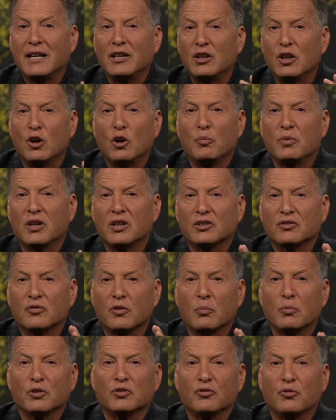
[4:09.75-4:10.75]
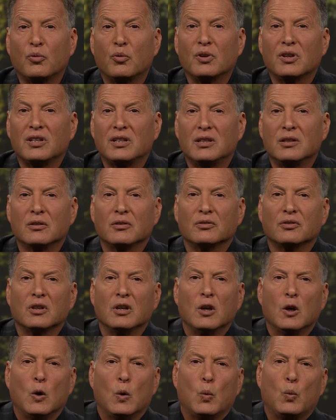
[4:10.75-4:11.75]
know because for almost 40 years,
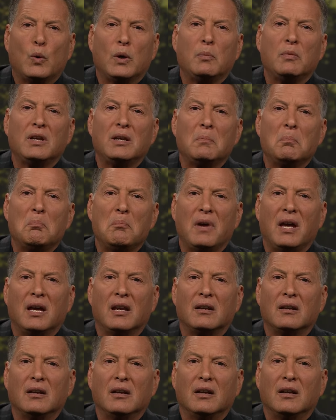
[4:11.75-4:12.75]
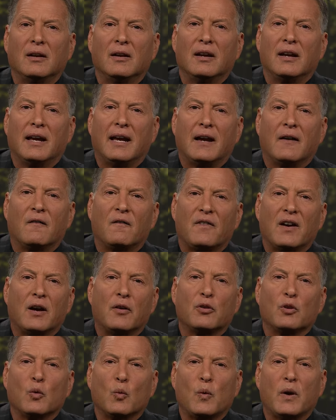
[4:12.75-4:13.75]
women and men have
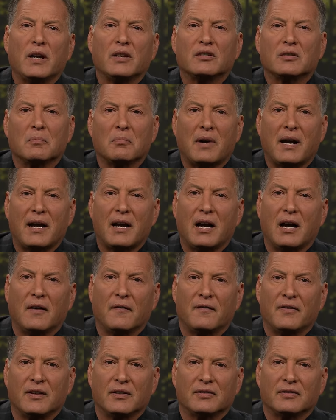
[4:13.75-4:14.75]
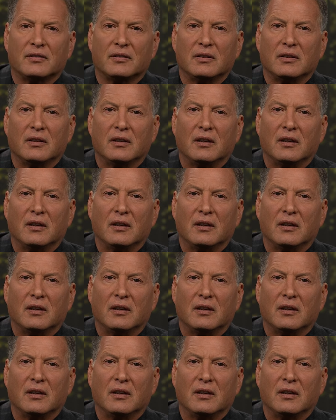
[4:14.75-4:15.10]
found their way to my office,